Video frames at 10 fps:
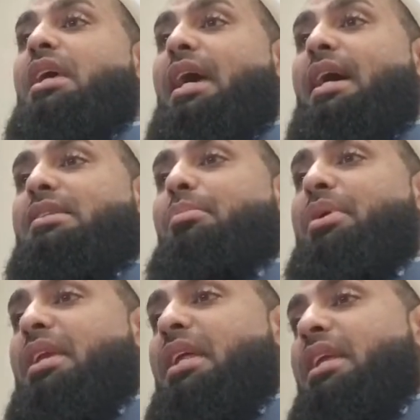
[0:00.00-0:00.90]
it has a
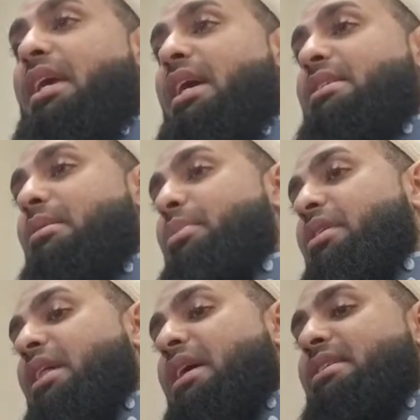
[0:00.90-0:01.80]
beginning, has a
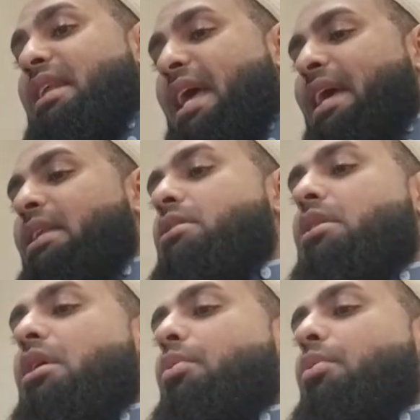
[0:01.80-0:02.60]
middle, has an end,